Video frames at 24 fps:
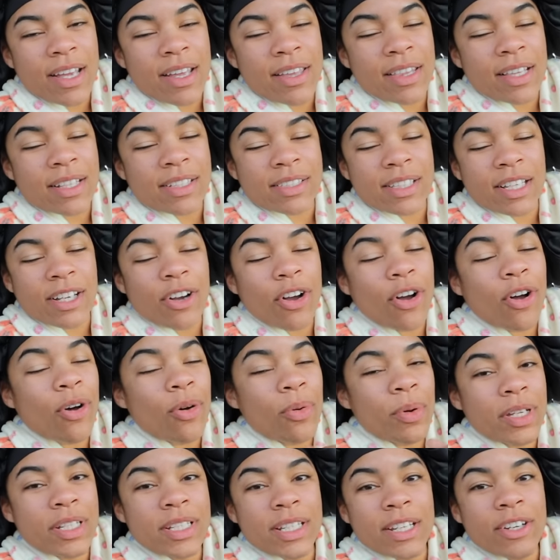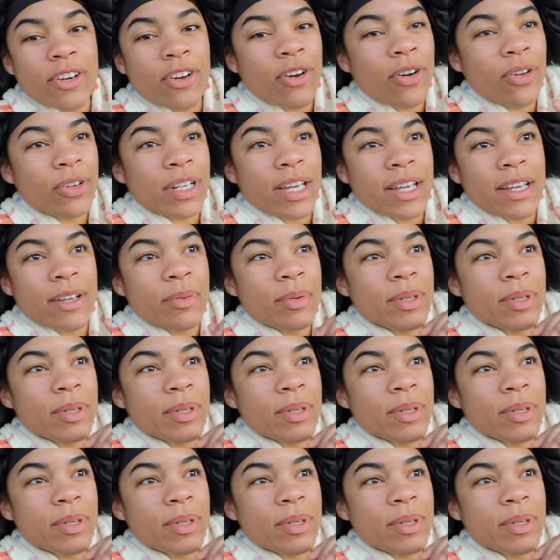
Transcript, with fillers: and that's like all we did all night.